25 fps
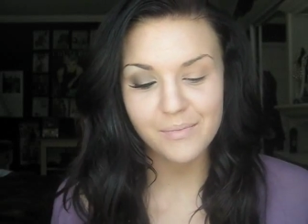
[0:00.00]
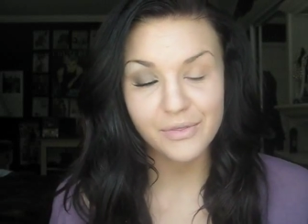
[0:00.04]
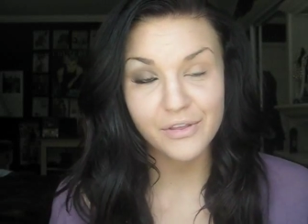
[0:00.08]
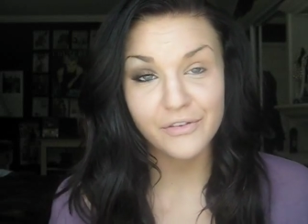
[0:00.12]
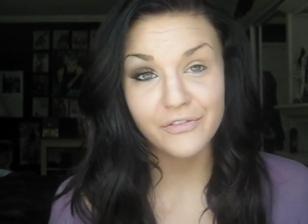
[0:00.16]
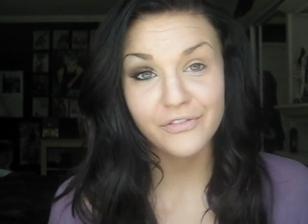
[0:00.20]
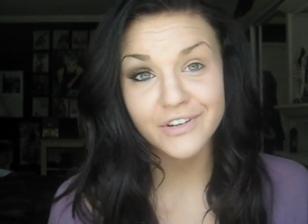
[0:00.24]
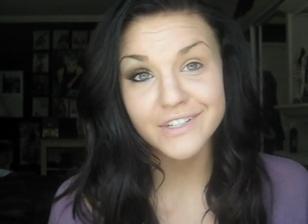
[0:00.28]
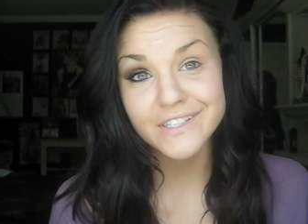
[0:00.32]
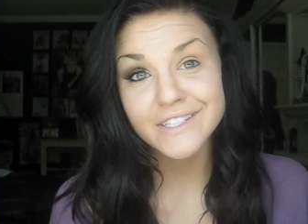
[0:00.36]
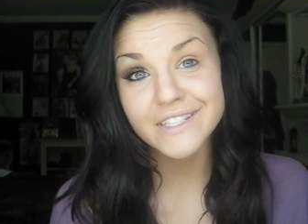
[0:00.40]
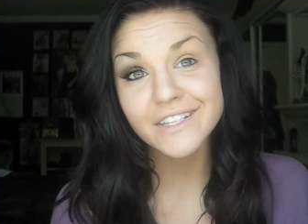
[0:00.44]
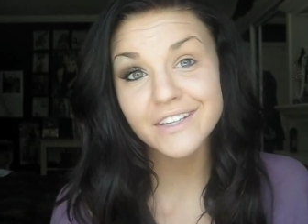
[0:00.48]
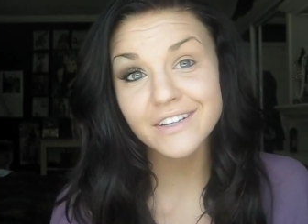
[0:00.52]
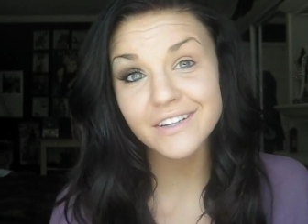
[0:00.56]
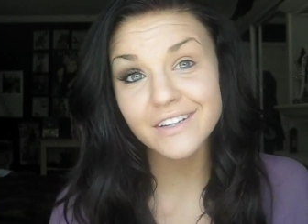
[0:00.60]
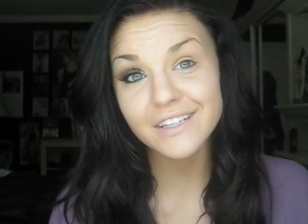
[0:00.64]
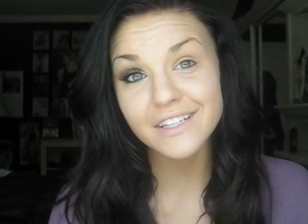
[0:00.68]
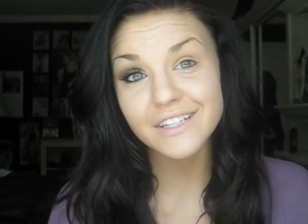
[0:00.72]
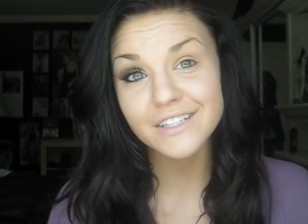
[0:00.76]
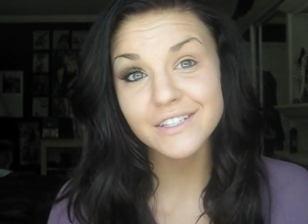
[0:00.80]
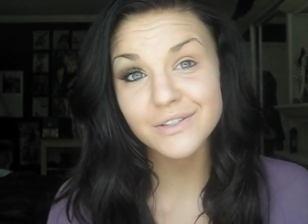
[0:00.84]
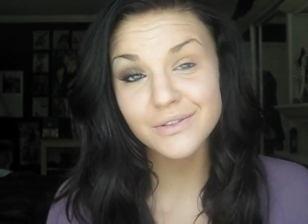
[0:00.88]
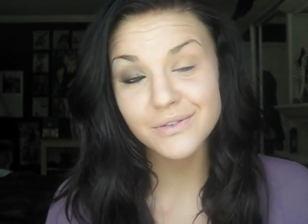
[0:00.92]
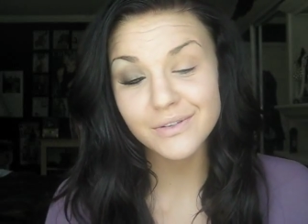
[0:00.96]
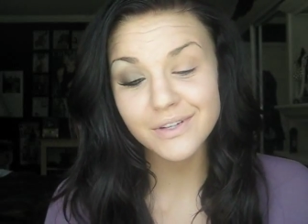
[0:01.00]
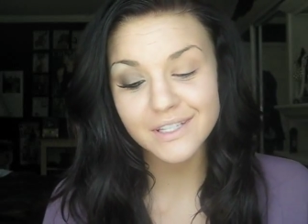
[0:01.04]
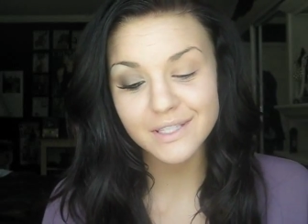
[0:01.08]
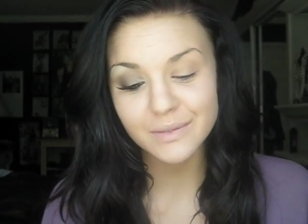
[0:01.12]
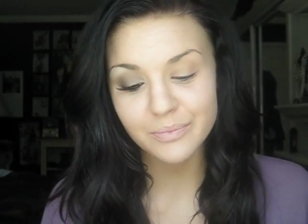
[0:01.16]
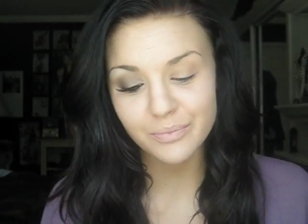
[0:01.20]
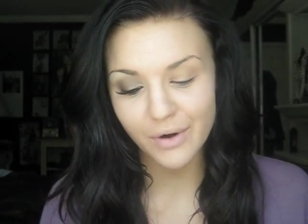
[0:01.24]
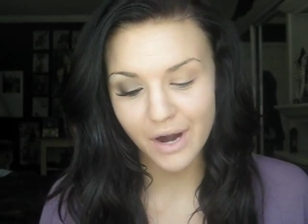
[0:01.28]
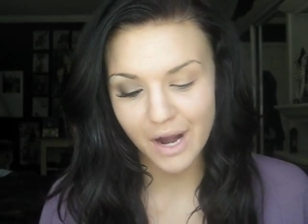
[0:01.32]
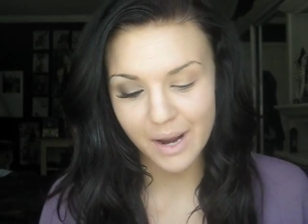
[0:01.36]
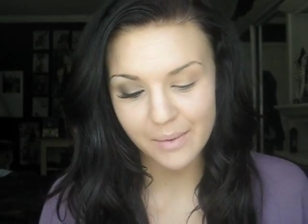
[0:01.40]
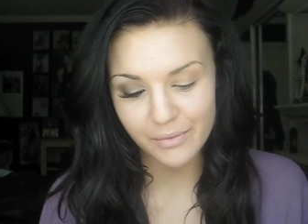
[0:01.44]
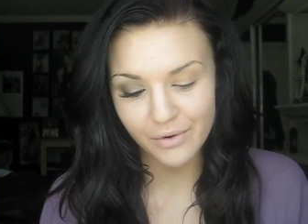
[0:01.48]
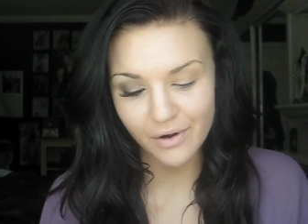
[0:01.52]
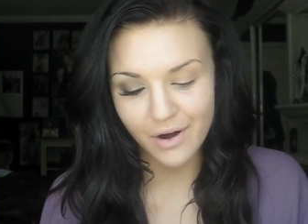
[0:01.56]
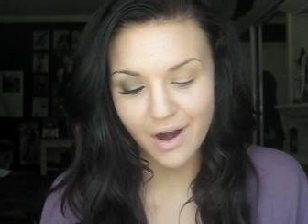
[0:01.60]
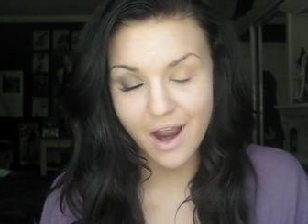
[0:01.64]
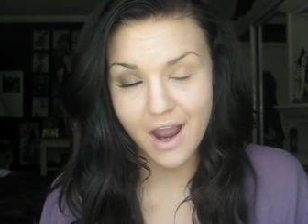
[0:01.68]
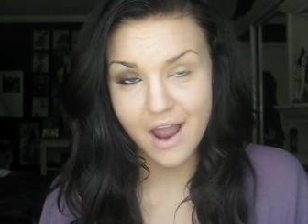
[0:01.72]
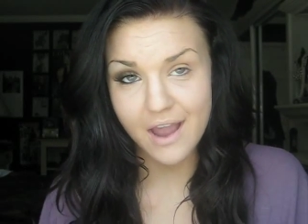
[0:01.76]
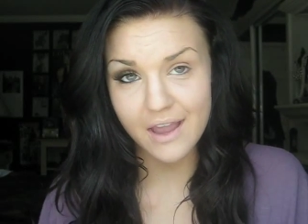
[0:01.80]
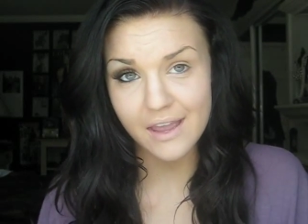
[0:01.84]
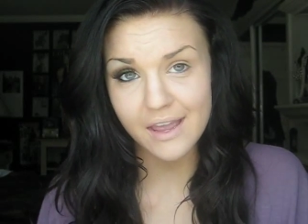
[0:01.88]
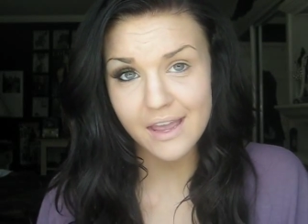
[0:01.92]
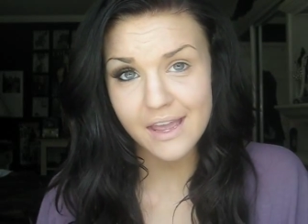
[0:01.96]
The first thing you're going to do is prime your
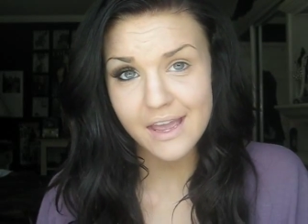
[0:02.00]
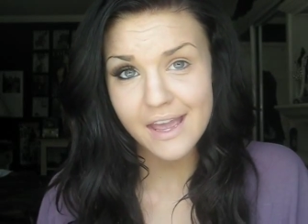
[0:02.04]
eye.